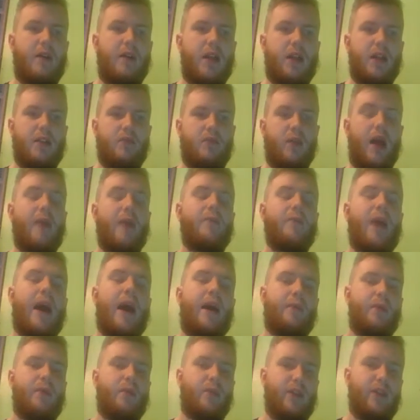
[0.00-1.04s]
but I'm
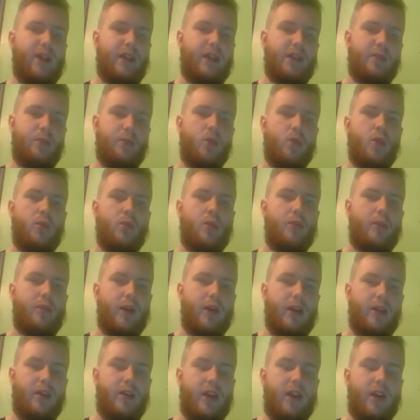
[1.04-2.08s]
happy with it as a Pokemon,
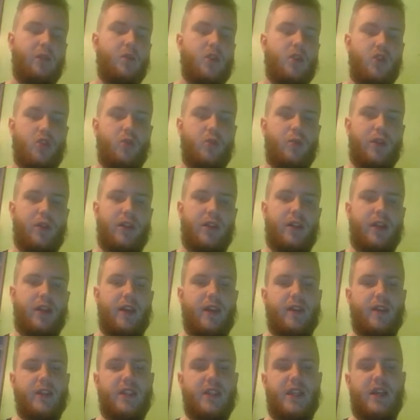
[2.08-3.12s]
but it was stupid to take
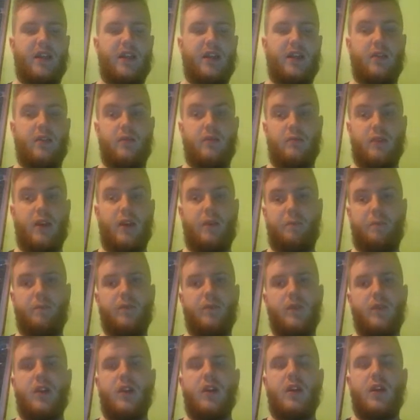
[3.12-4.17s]
it this early.
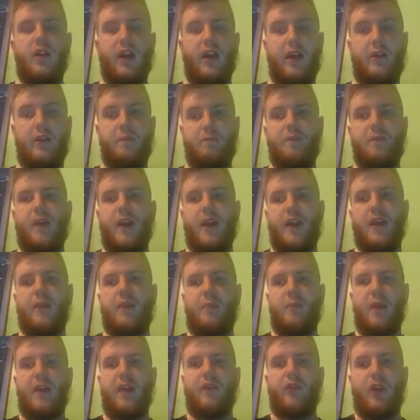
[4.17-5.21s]
And I kind
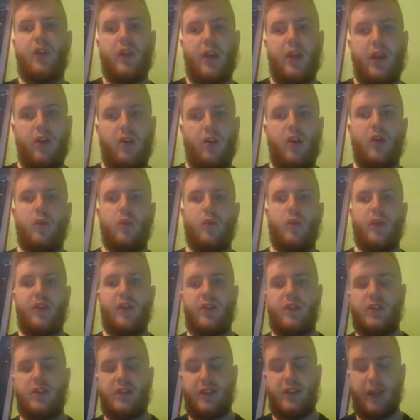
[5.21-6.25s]
of pay for it later on with
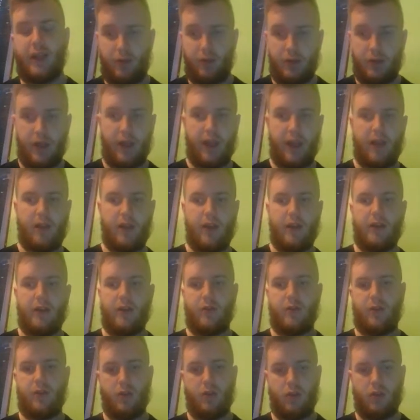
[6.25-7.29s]
snipes that I get later
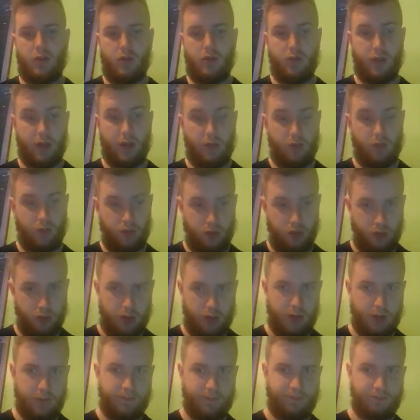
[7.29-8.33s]
down the road.
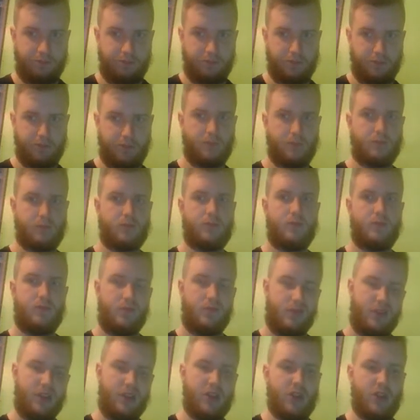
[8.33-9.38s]

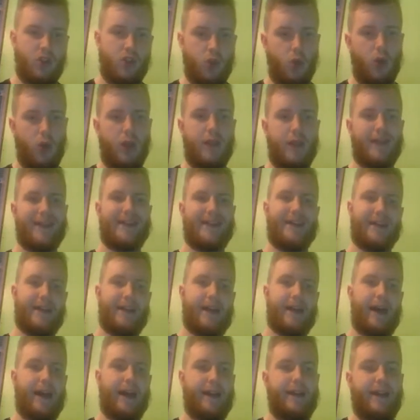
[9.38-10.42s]
So,
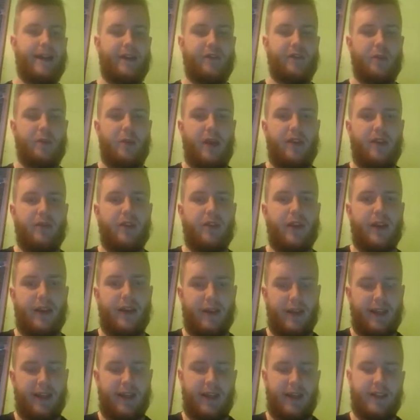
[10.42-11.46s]
I did have to pay for it.
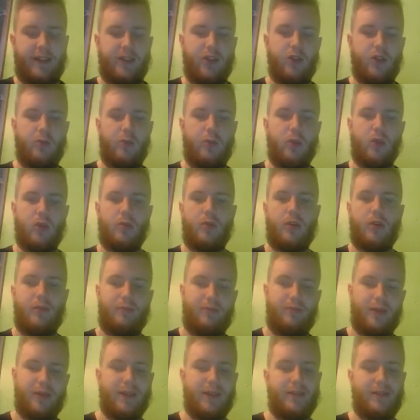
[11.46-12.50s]
It is a good
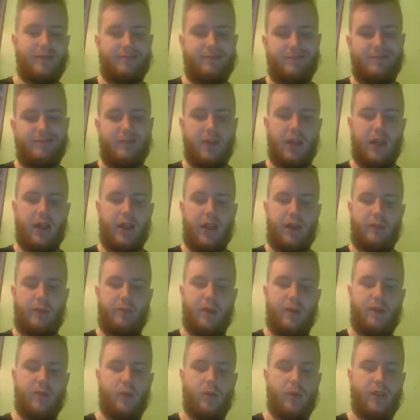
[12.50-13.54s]
Pokemon, but
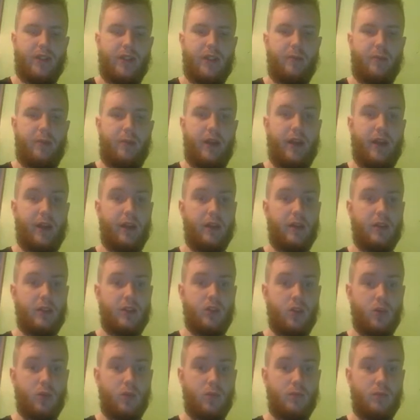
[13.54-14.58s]
bit of a waste of pick.
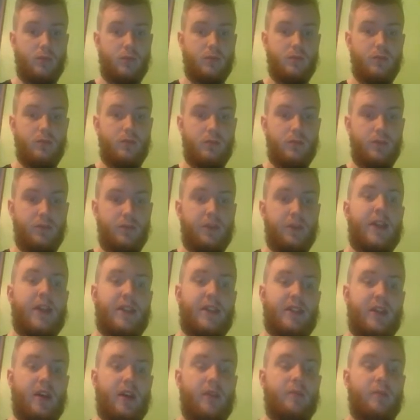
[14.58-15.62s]
So,
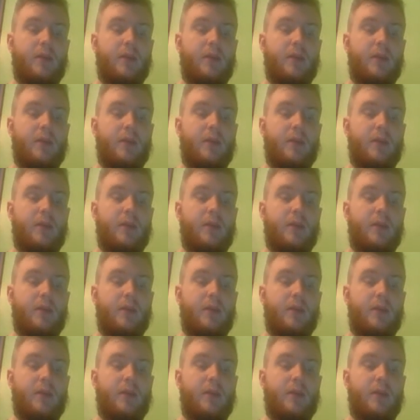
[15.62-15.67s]
next up,